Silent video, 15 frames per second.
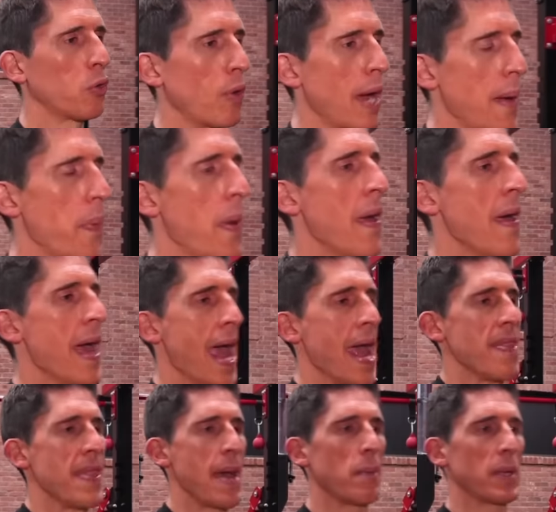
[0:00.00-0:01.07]
grip,
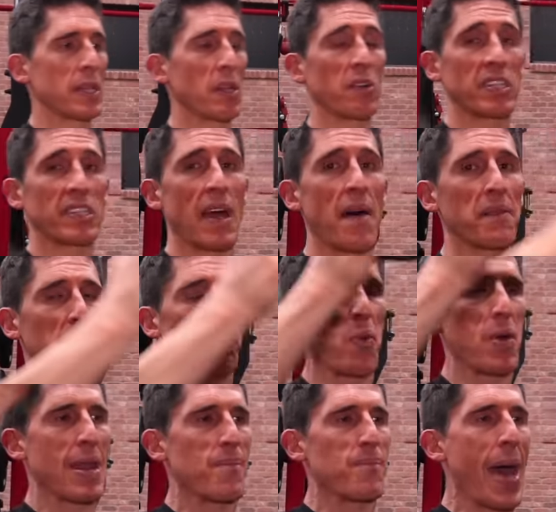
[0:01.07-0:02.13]
and then with those thumbs
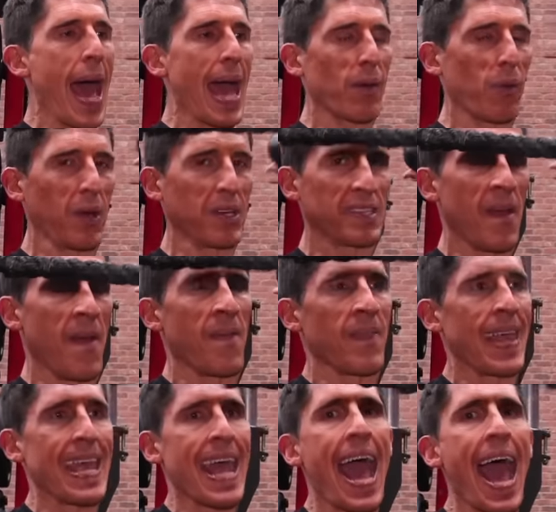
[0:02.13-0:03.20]
pointed backwards,
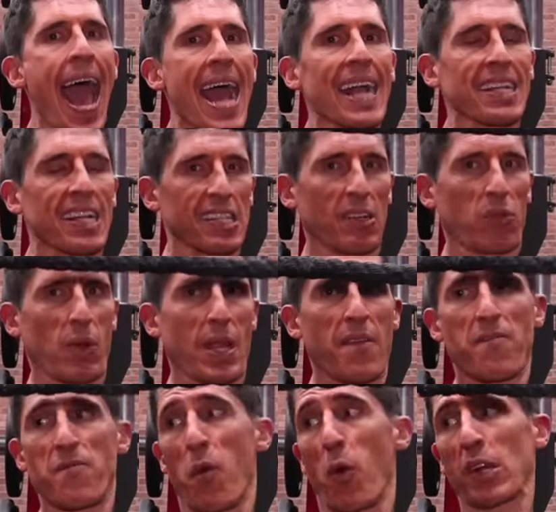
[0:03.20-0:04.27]
they act as a
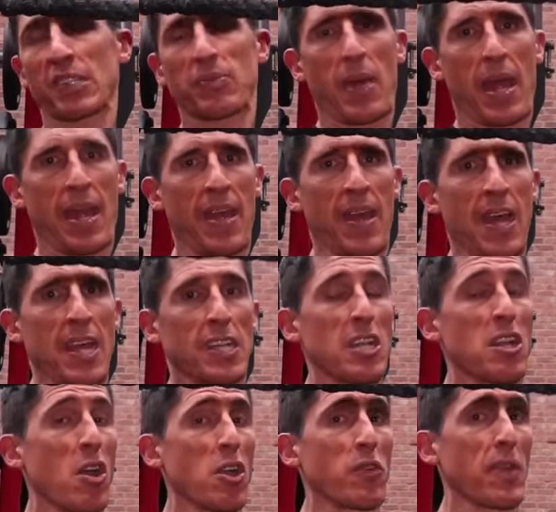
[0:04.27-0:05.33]
reinforcement to
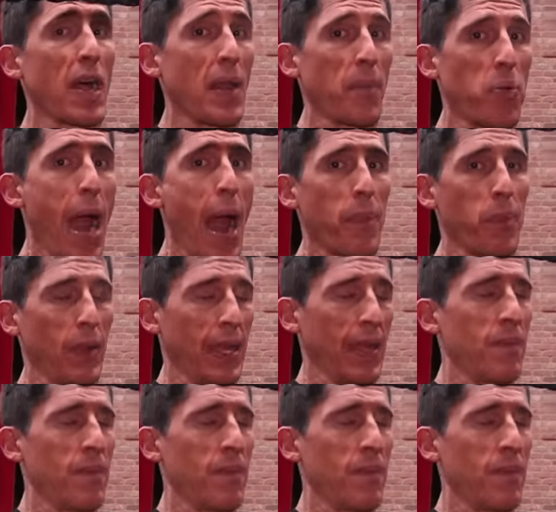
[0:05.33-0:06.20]
know you've done it properly